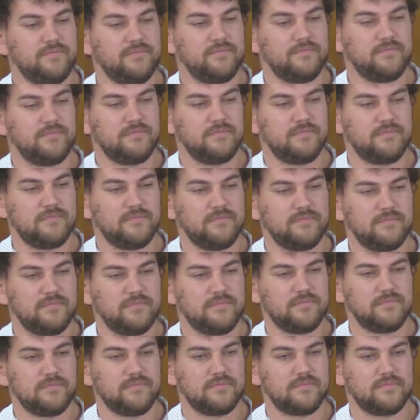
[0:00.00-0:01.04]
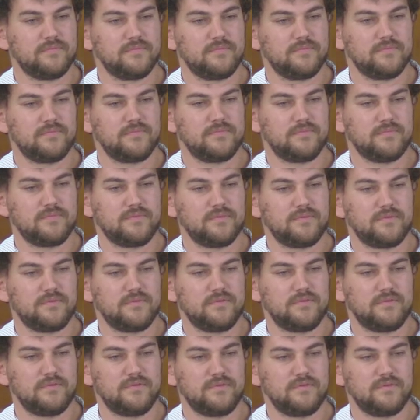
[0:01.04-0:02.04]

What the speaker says: No one is speaking in this clip.